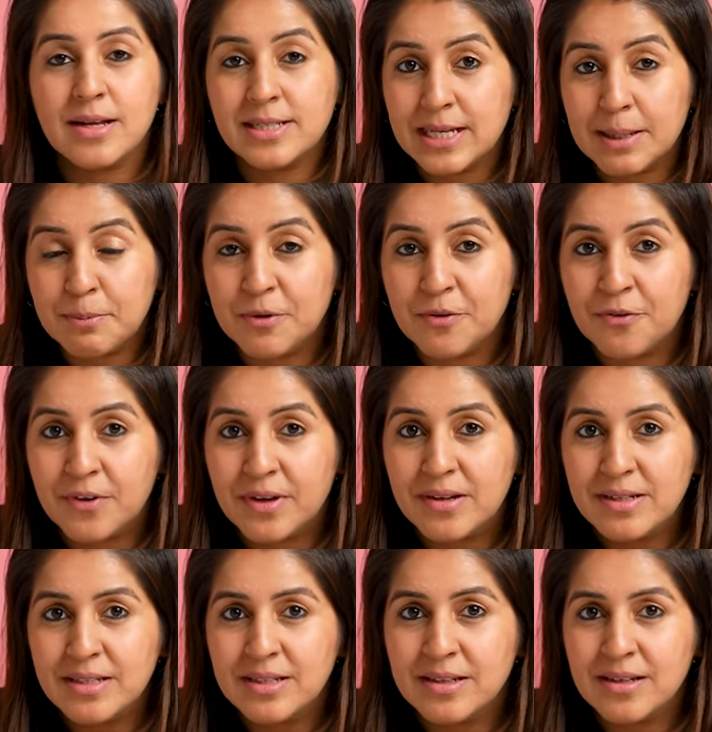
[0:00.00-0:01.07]
depth of
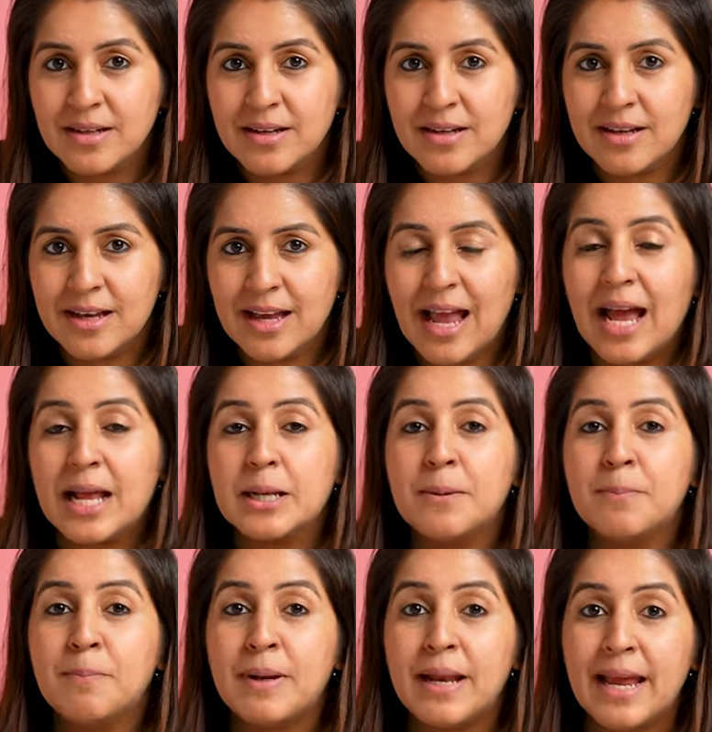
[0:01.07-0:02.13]
field
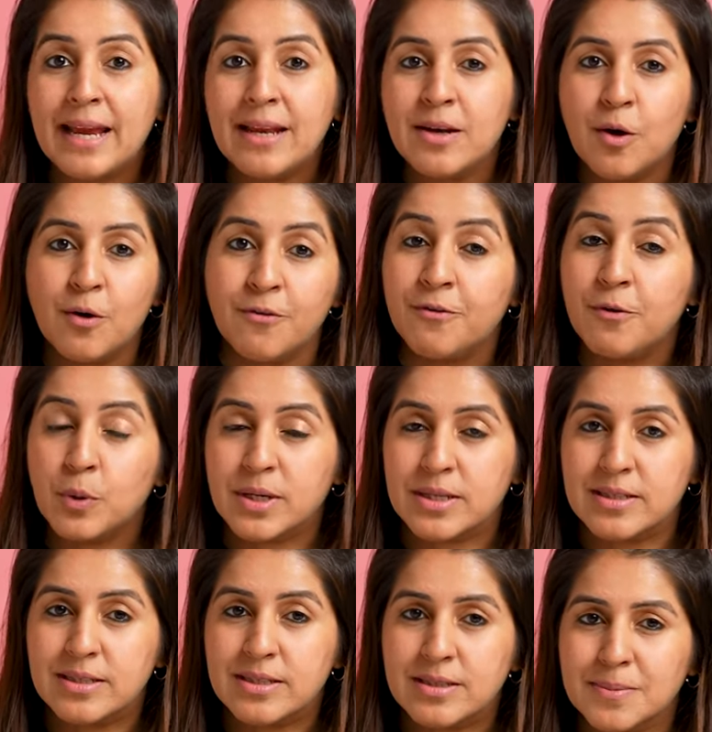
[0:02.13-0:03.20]
and plane of
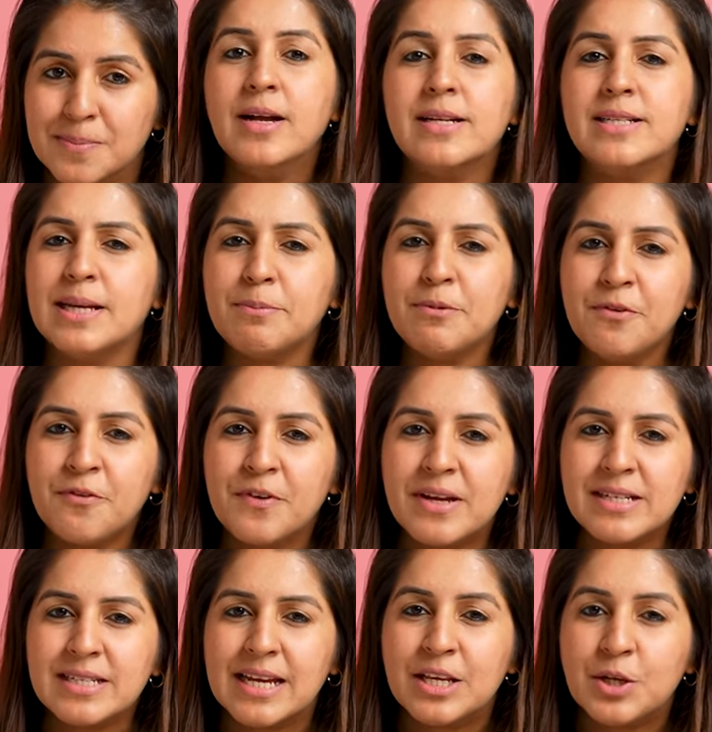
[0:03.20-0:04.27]
focus. Depth of
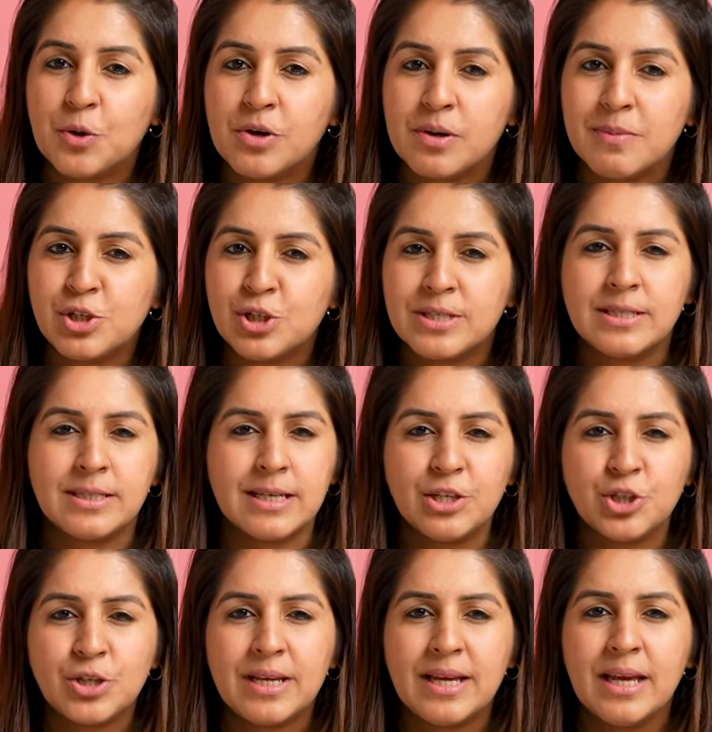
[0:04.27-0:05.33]
field in your image is
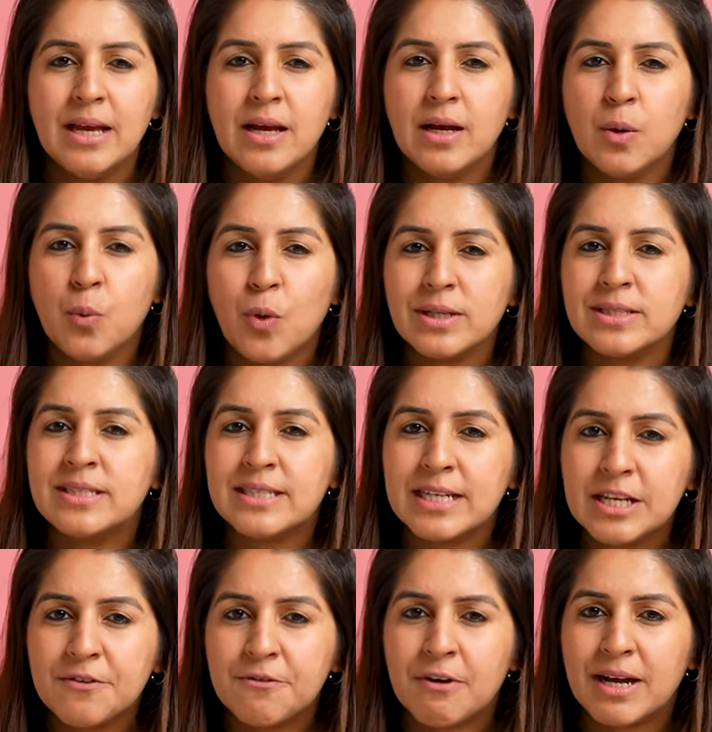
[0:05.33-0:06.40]
essentially what
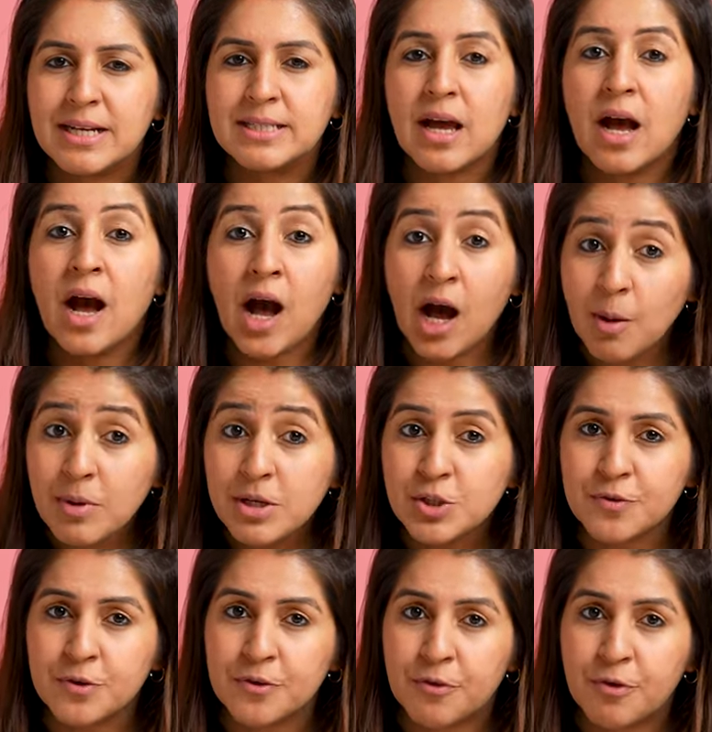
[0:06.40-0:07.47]
signifies how much
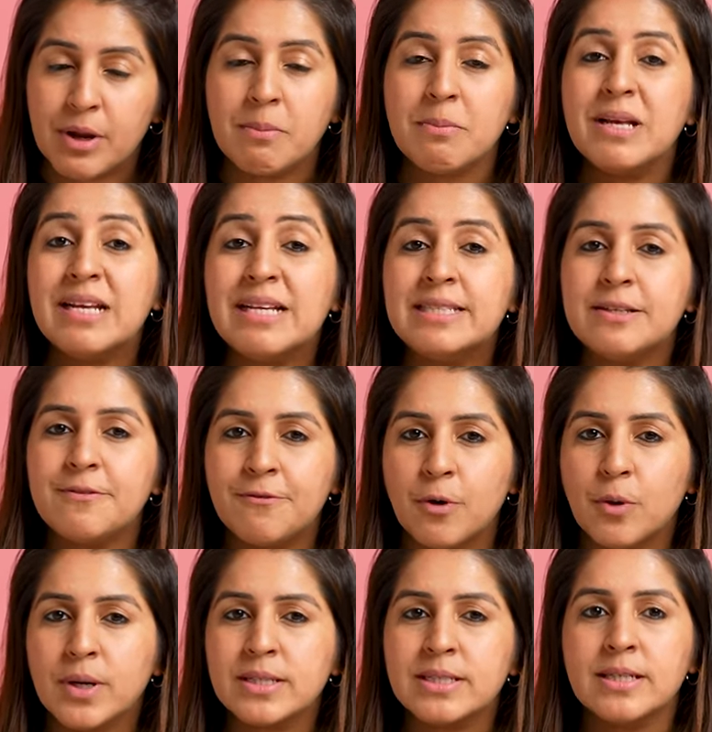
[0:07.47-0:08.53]
of your frame is in
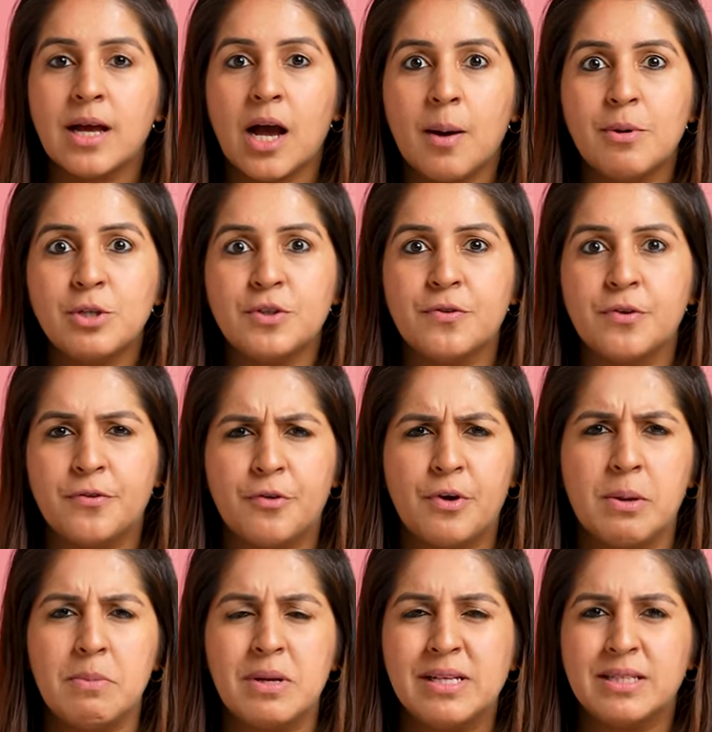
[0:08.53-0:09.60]
focus and how much of your
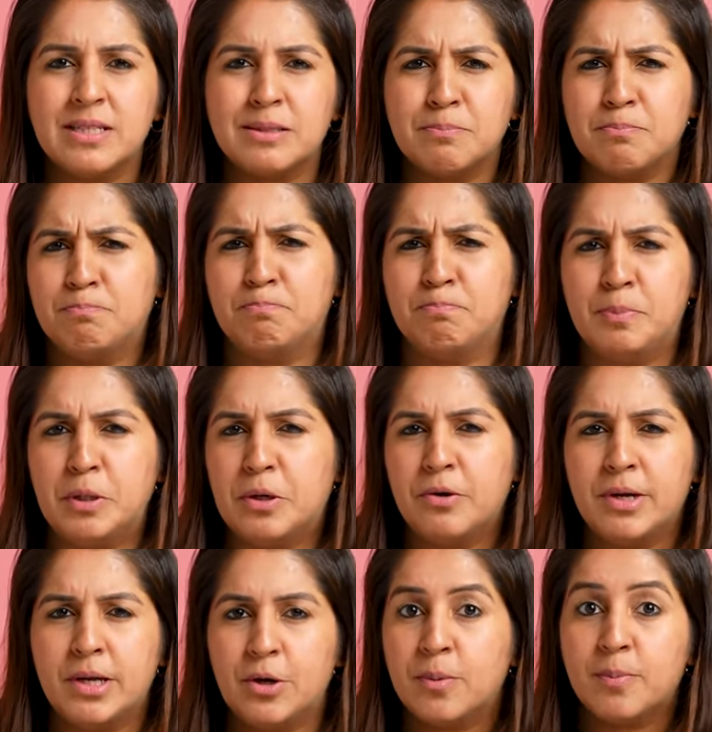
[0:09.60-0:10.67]
frame is
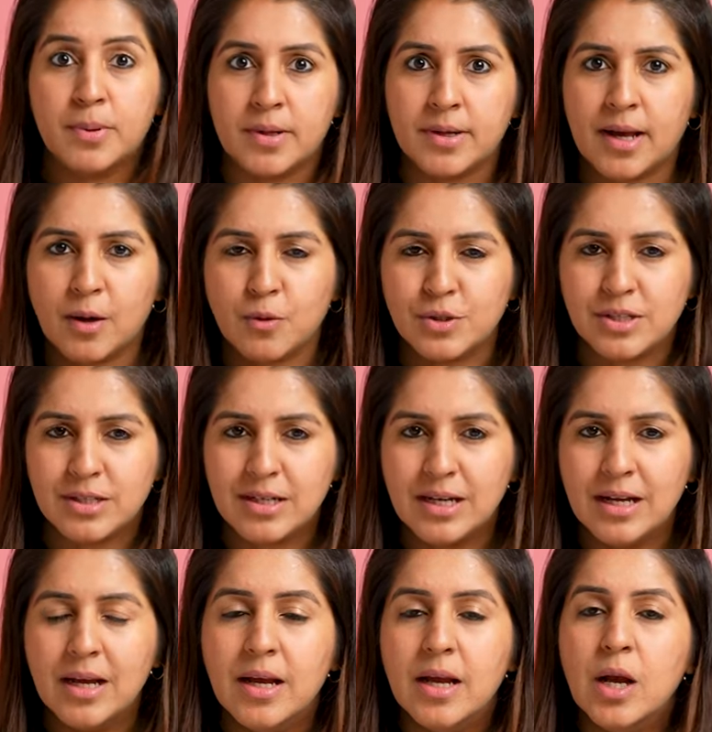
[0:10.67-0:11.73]
blurry or blurred out.
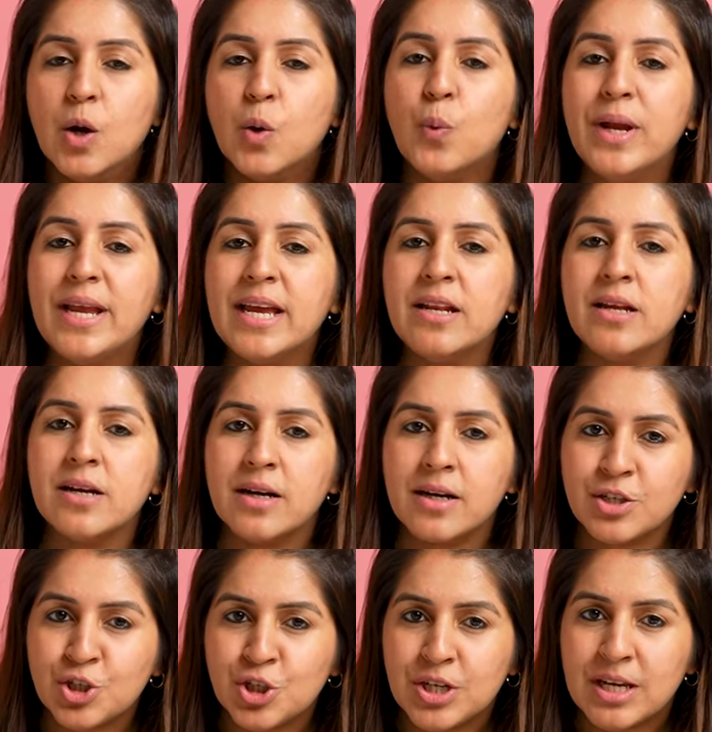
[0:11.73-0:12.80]
We can
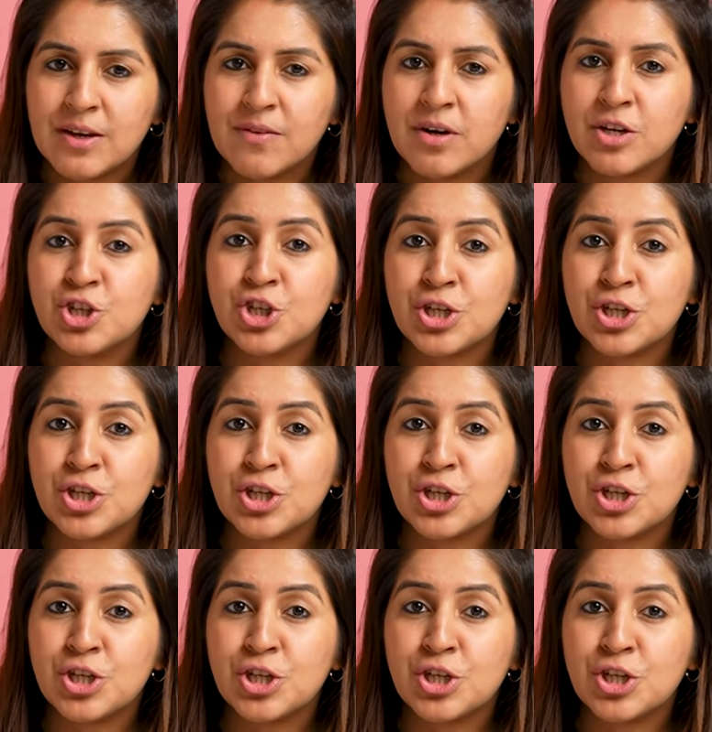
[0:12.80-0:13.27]
achieve a